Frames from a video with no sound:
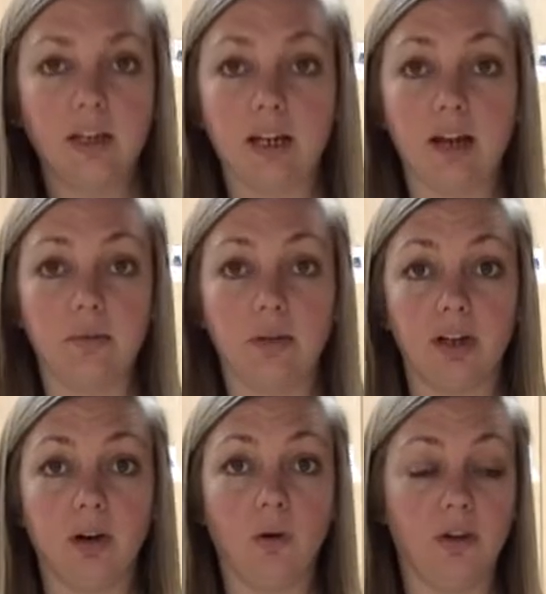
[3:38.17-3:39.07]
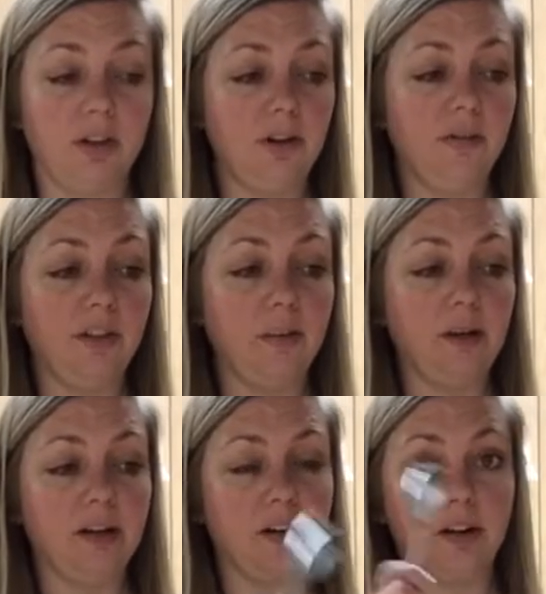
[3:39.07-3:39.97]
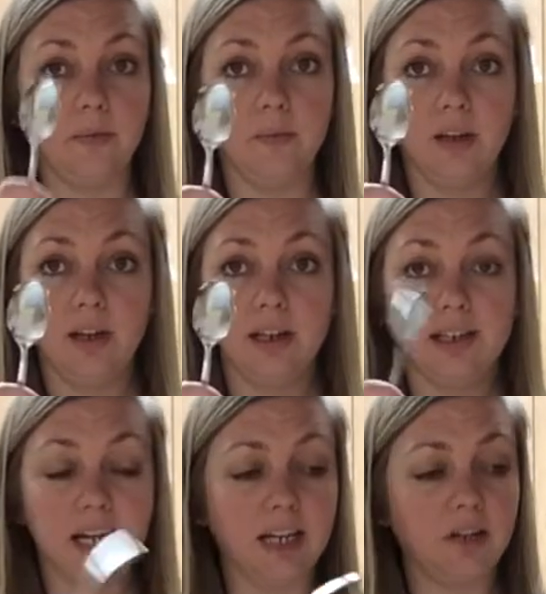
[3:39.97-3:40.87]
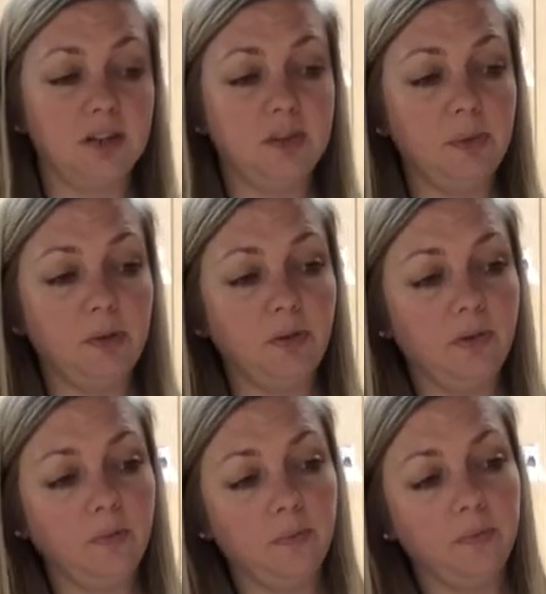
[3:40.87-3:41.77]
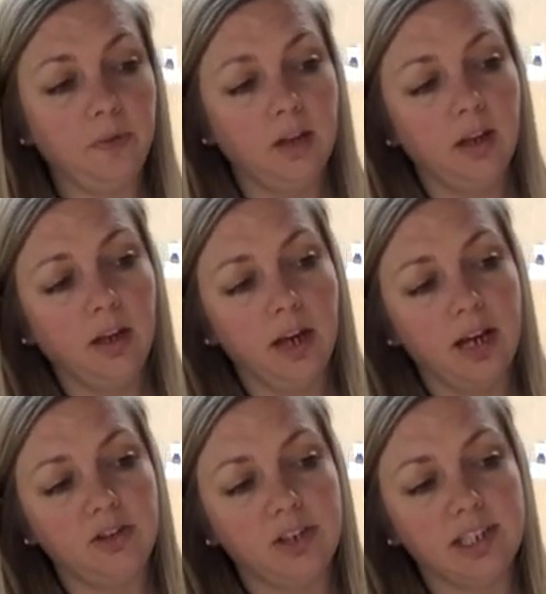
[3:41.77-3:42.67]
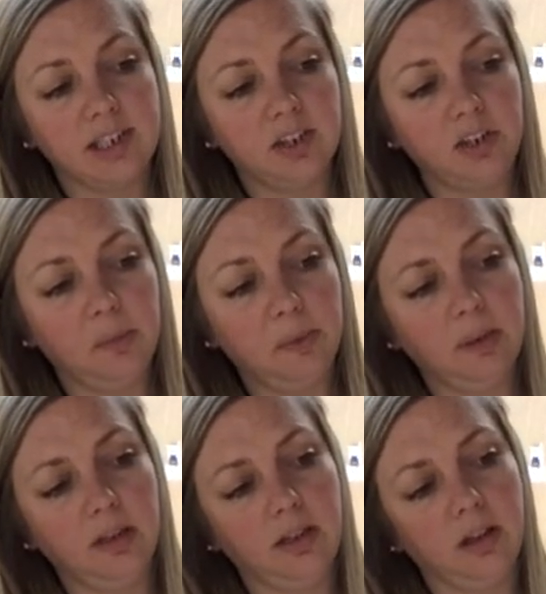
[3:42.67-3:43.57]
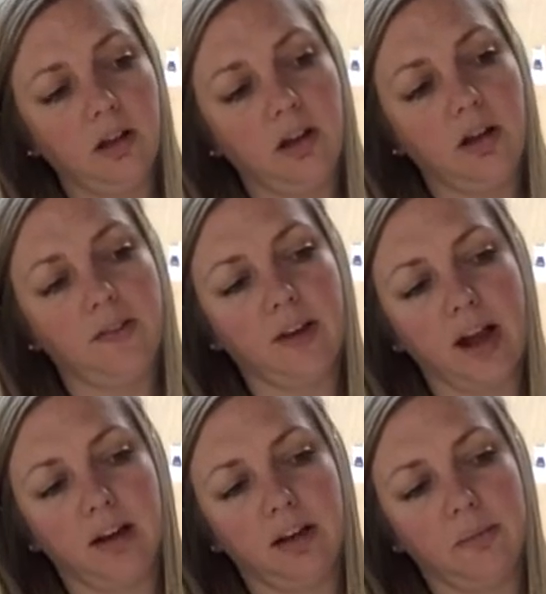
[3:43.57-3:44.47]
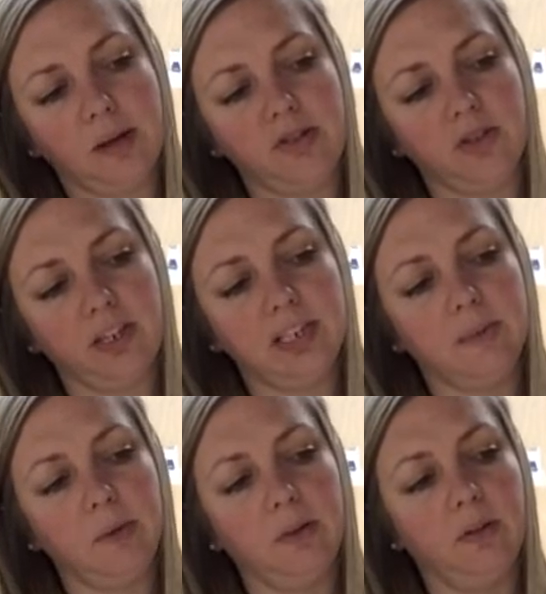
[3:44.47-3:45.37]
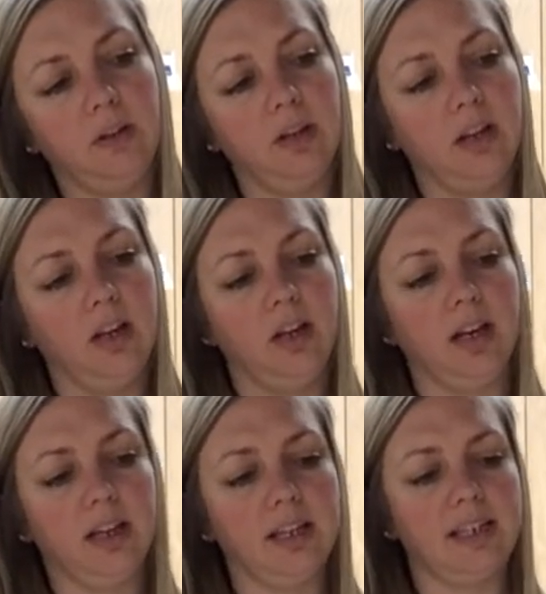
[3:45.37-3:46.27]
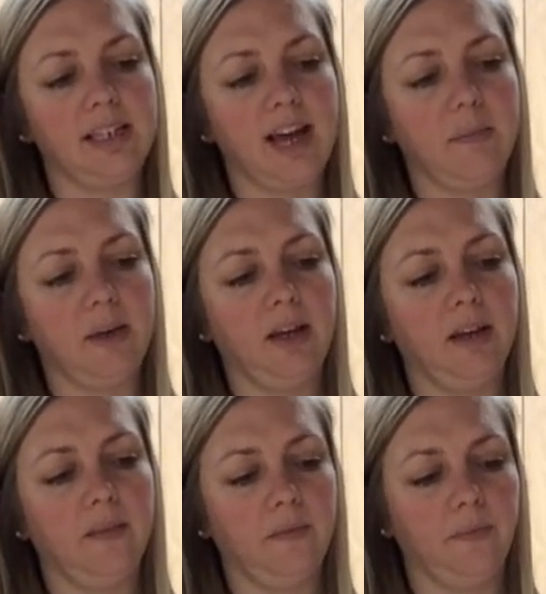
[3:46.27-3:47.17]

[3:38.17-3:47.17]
Again, we're going to hold it over the blender, take your spoon and just scoop all of it out of your measuring spoon and then tap it